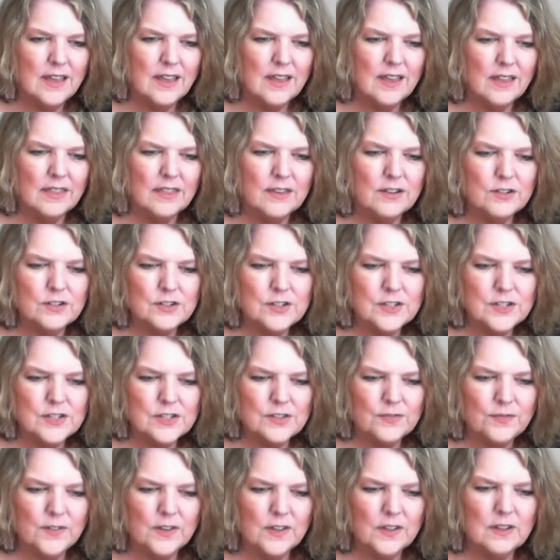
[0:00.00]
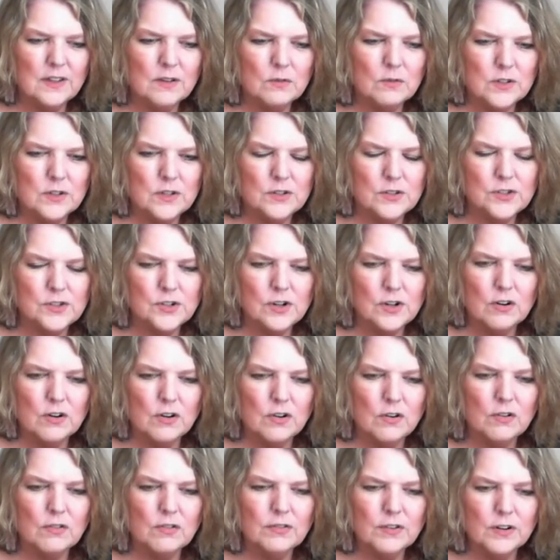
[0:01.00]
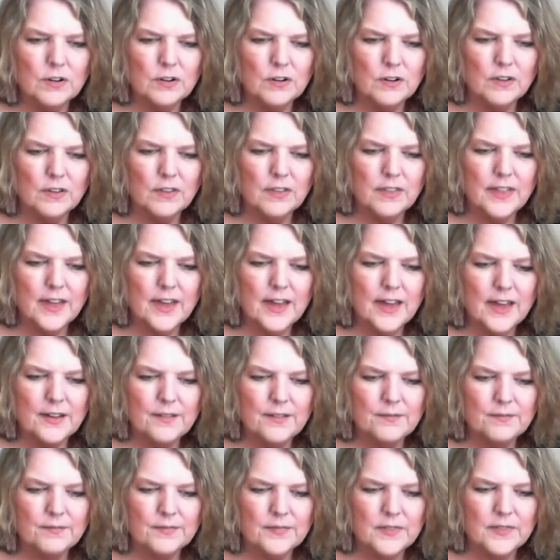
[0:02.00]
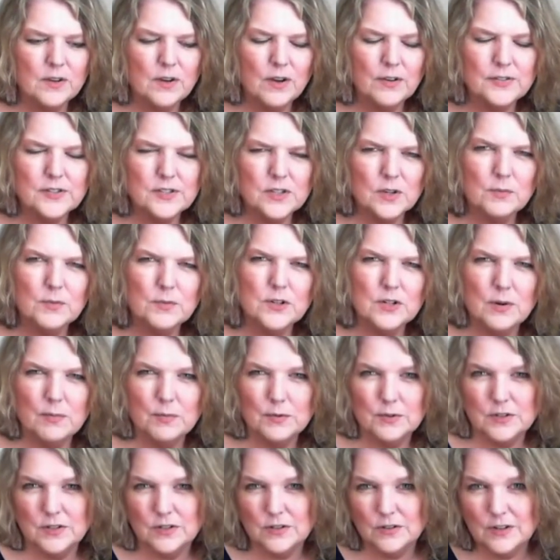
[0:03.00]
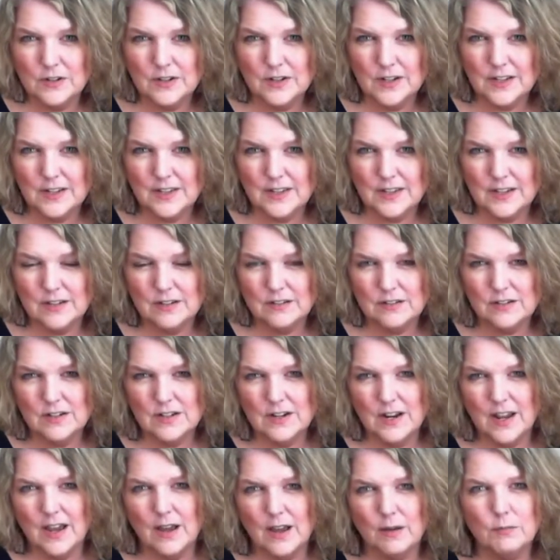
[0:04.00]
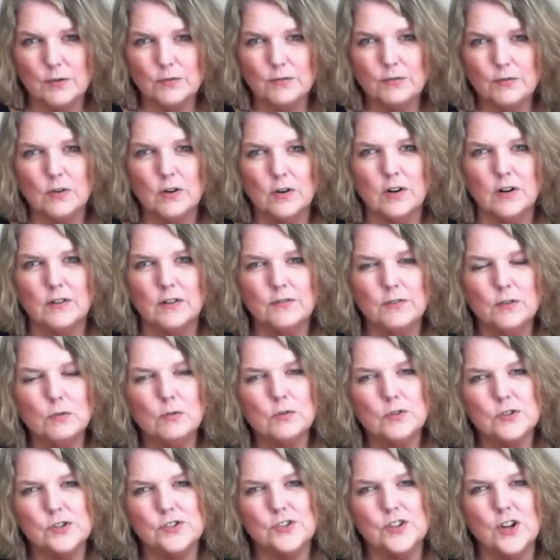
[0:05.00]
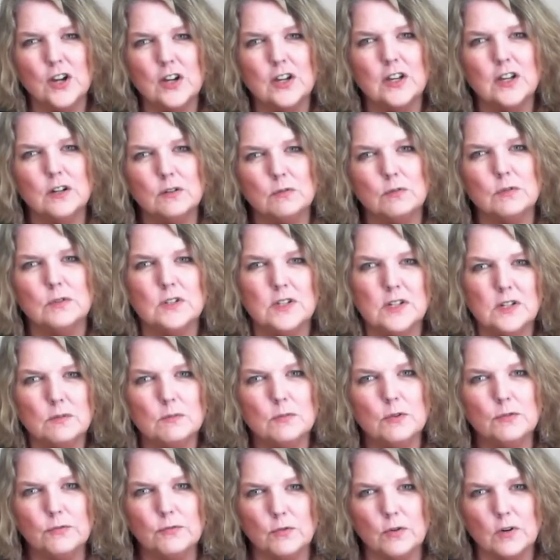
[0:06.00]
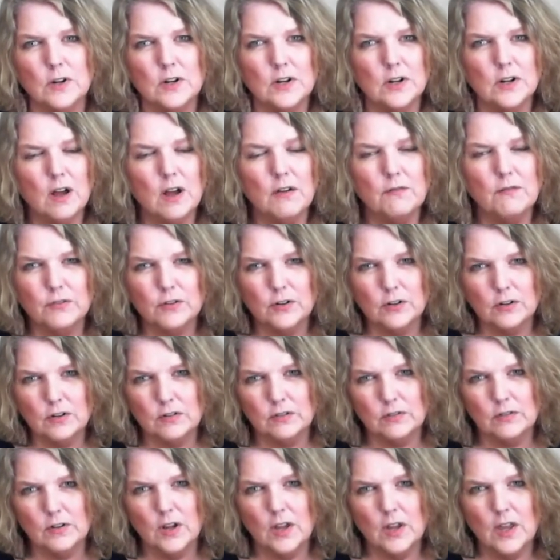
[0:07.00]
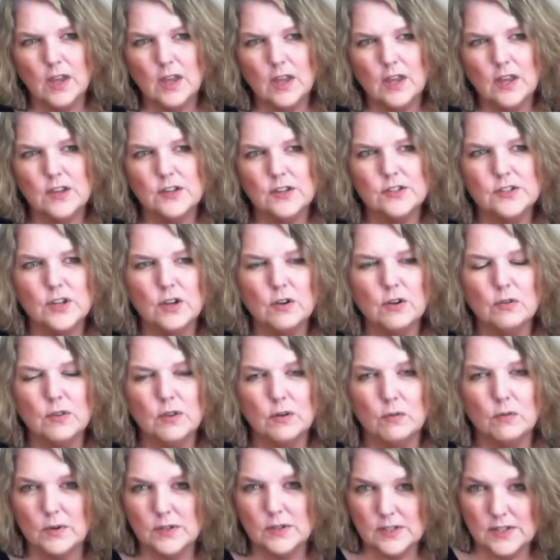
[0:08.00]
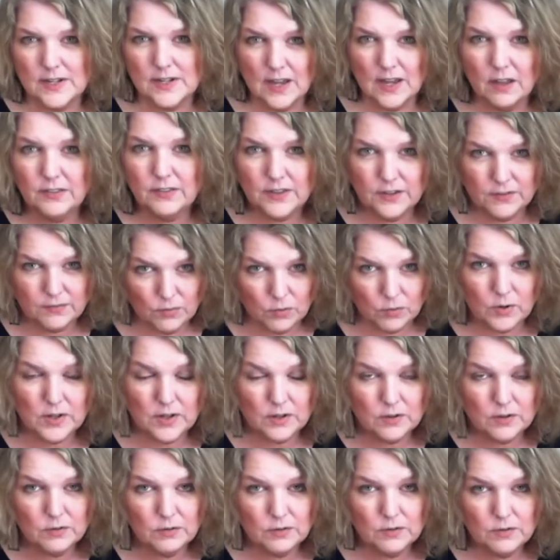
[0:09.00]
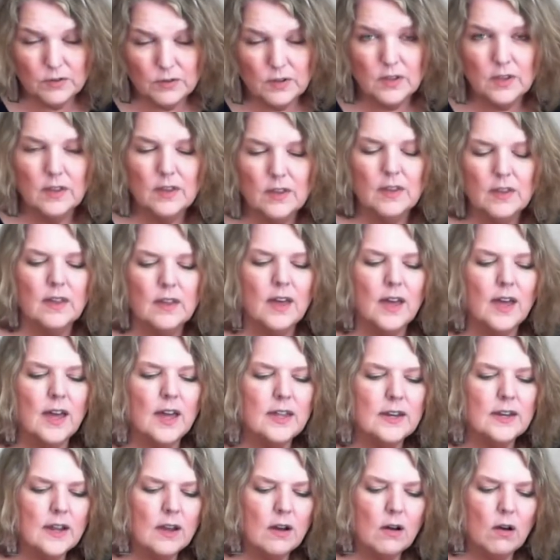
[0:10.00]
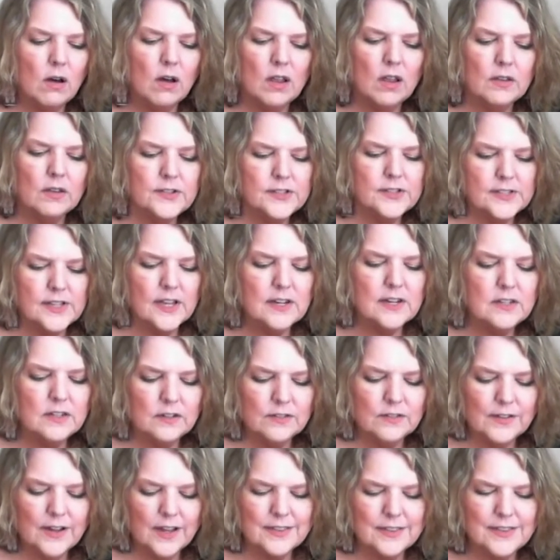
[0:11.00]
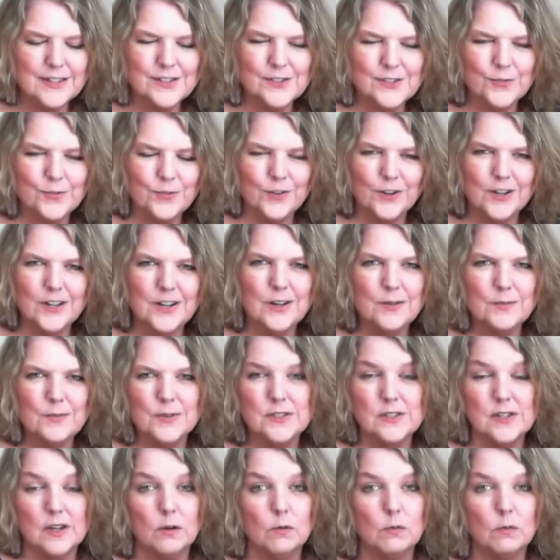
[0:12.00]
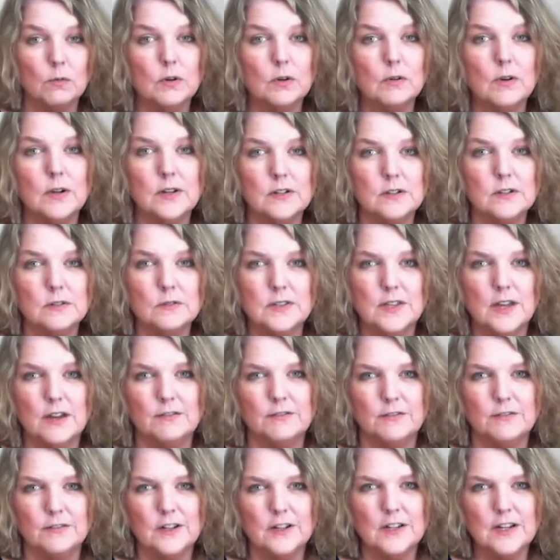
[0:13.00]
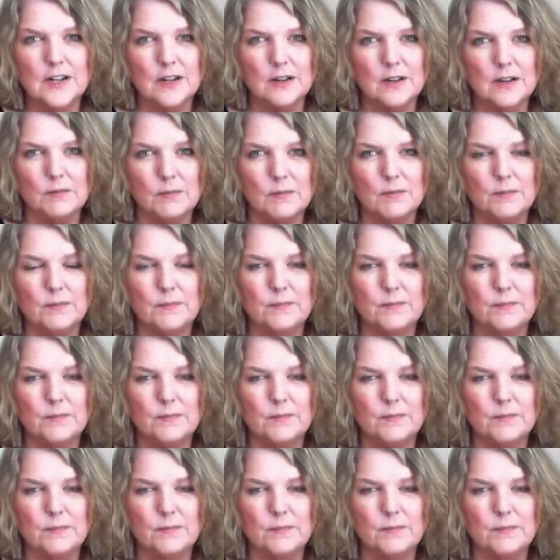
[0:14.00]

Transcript: There's this feeling when you start over that you have so much opportunity that you didn't have before. If you were stuck in a routine before, in a comfort zone that wasn't healthy for you, and now all of a sudden you've got this freedom. It's like, what do I do with that freedom?